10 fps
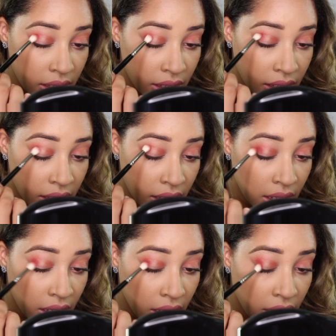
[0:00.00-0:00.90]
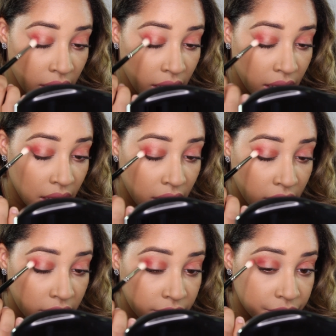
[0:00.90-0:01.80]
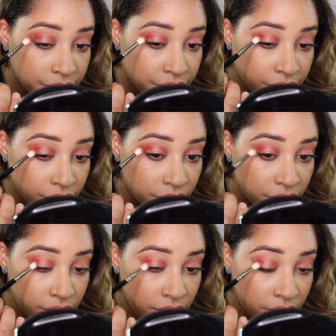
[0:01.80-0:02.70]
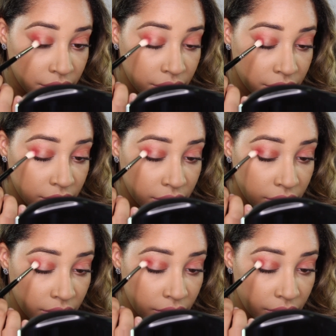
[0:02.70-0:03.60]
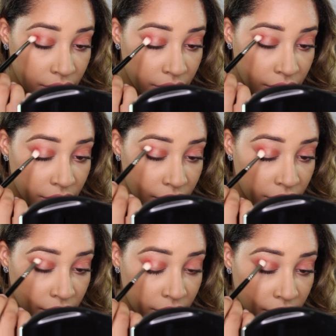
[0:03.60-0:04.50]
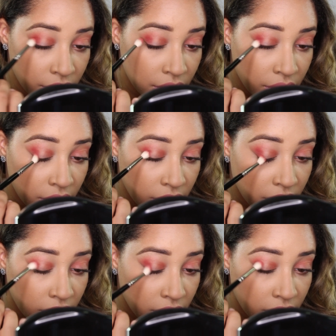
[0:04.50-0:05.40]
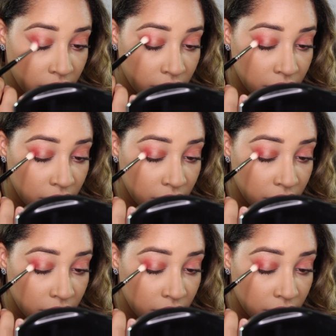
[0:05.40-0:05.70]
[no speech]